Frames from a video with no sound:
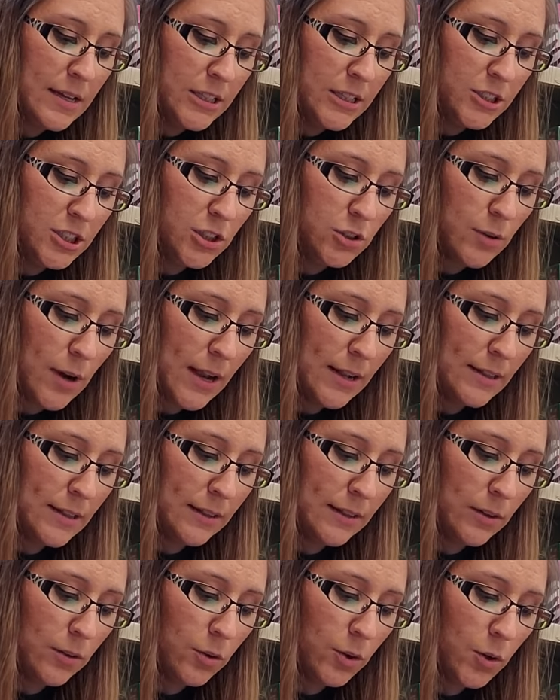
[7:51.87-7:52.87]
She tried the
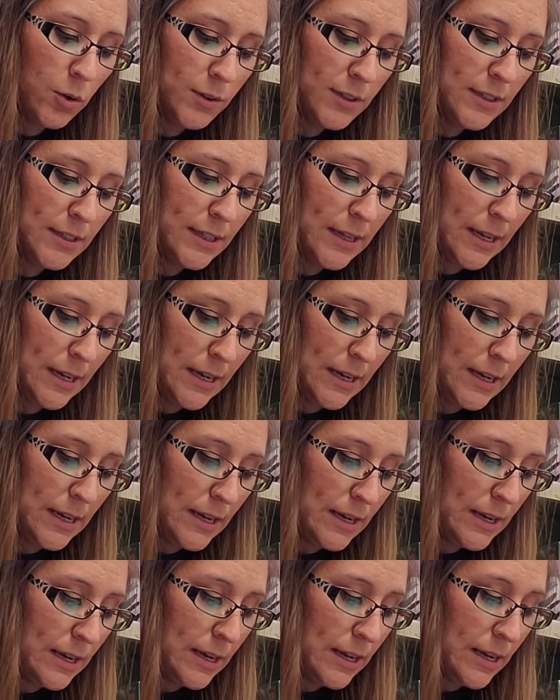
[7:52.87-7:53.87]
little golden
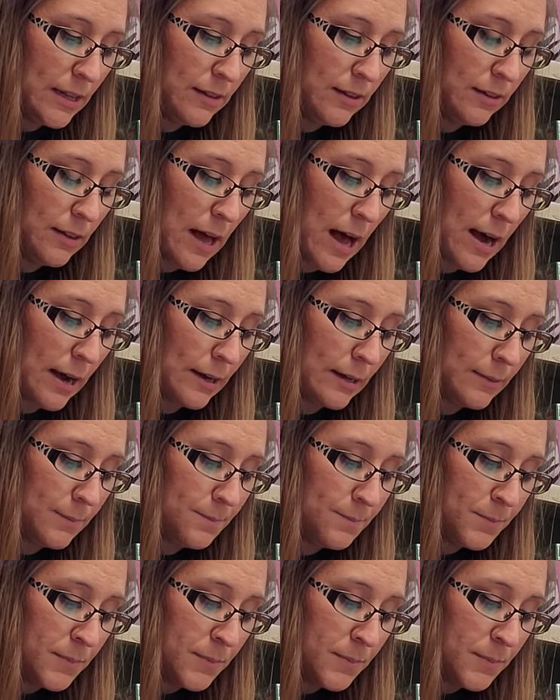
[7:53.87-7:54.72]
key in the lock,